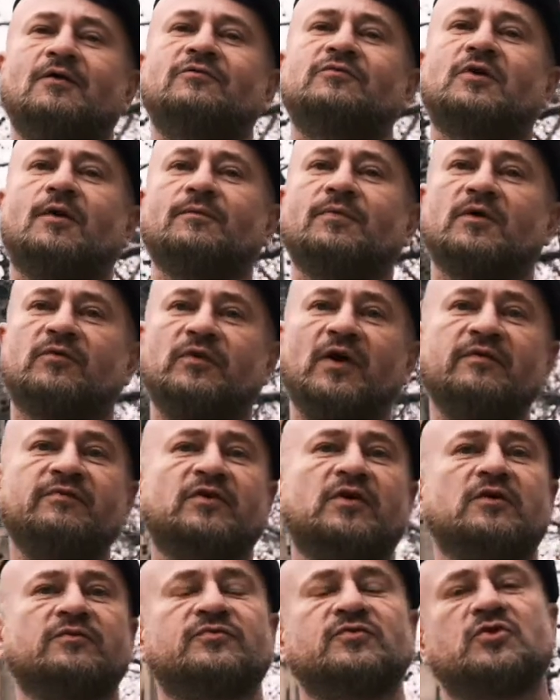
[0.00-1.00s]
from the
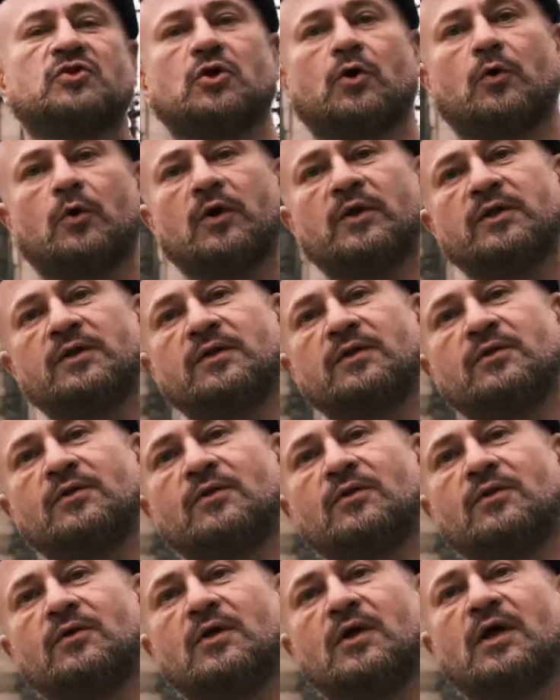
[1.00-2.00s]
river of Jordan,
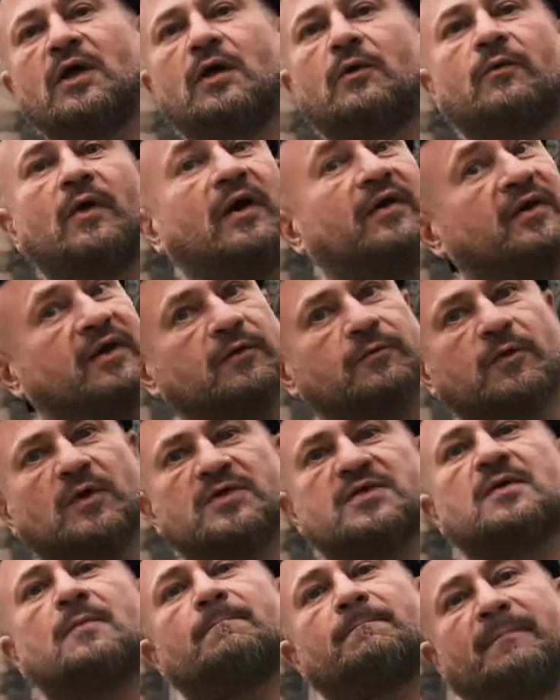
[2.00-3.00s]
where he
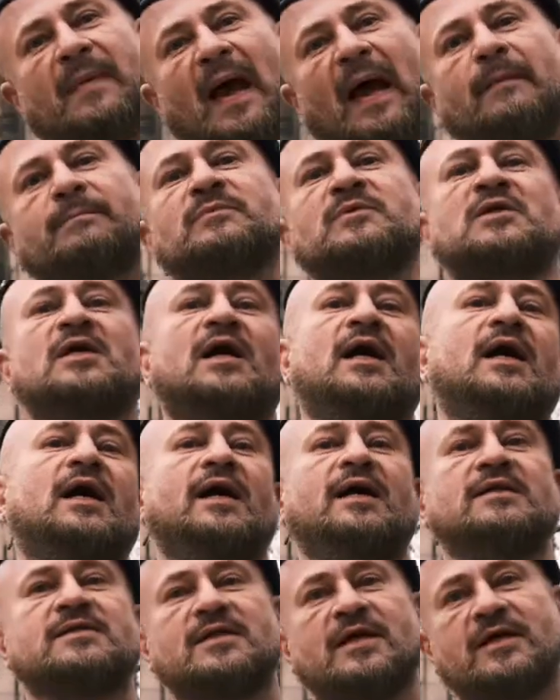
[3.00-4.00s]
was
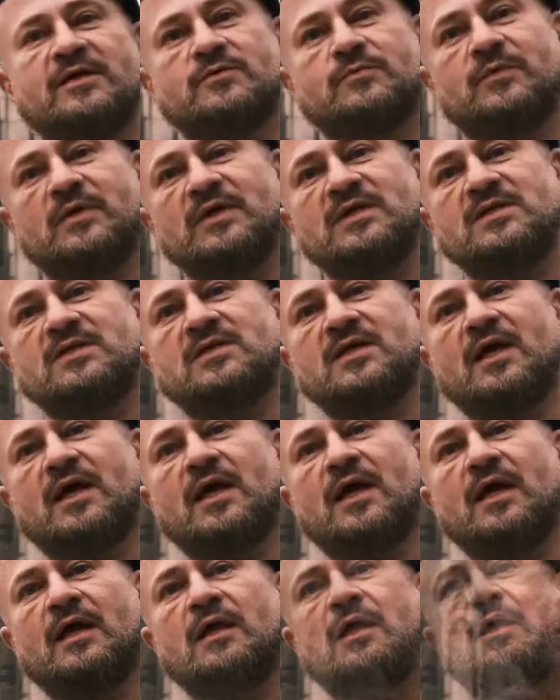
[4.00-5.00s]
baptized, as we
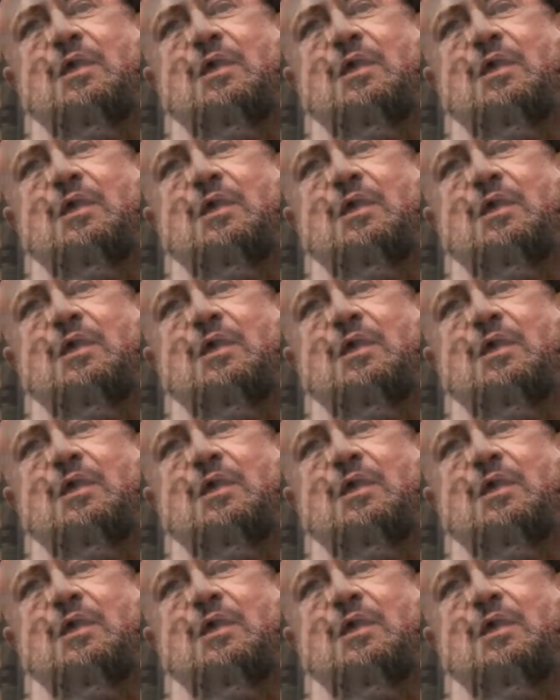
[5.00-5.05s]
say,